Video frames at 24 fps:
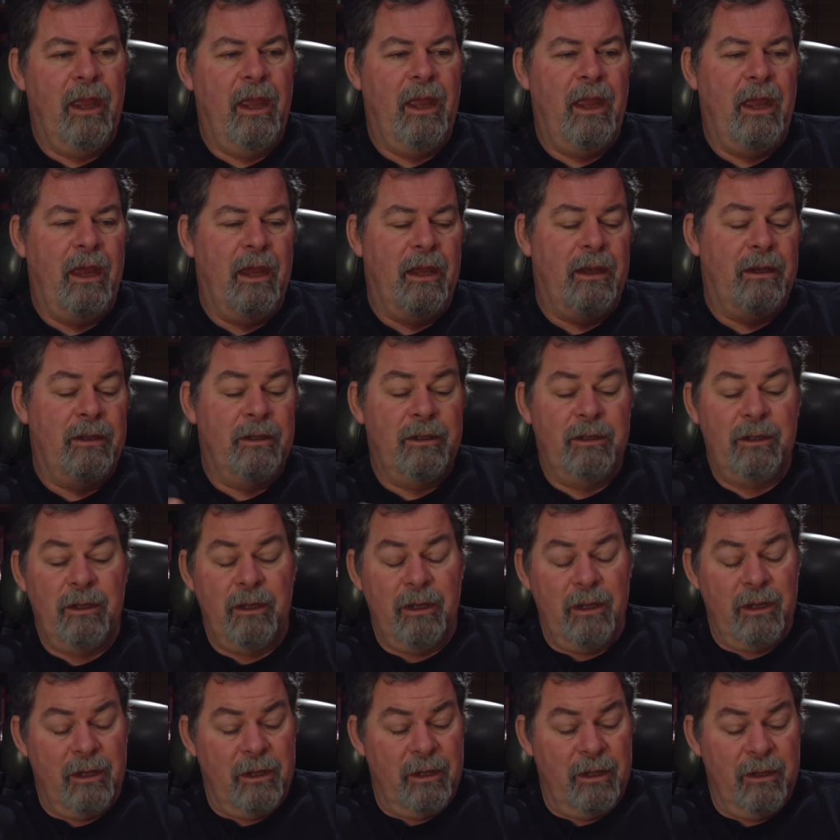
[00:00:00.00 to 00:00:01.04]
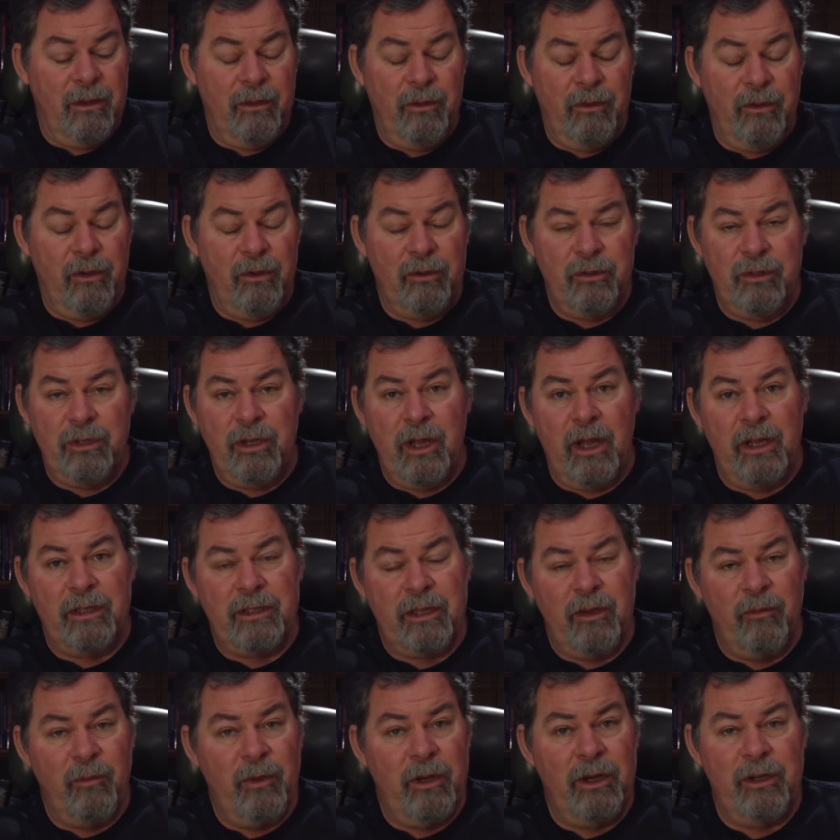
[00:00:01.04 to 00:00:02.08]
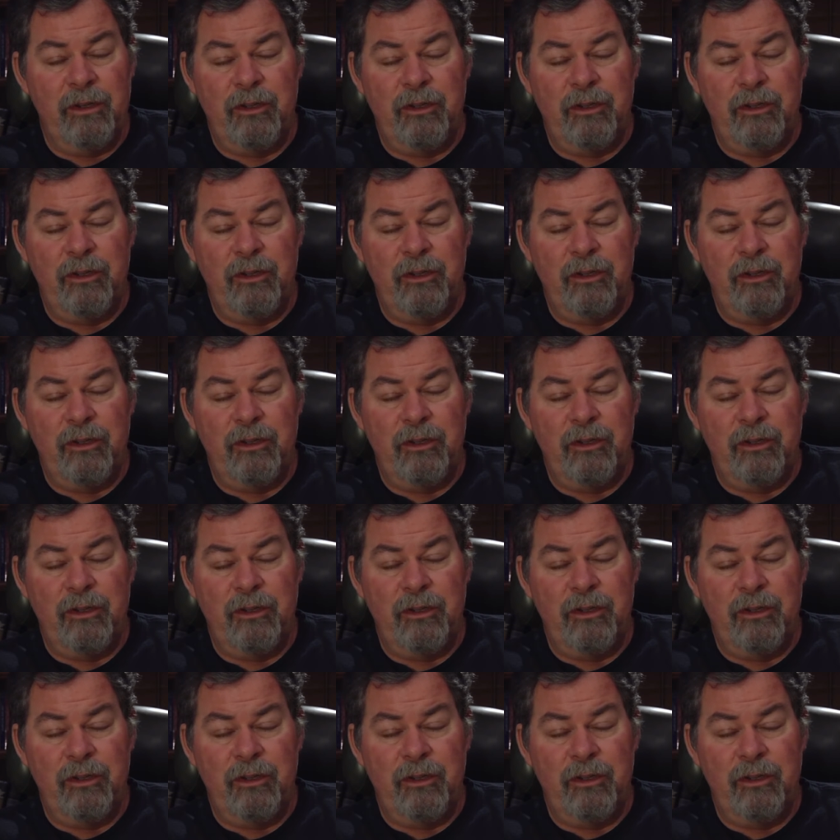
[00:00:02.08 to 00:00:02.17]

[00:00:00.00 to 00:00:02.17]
and uh, those dots have been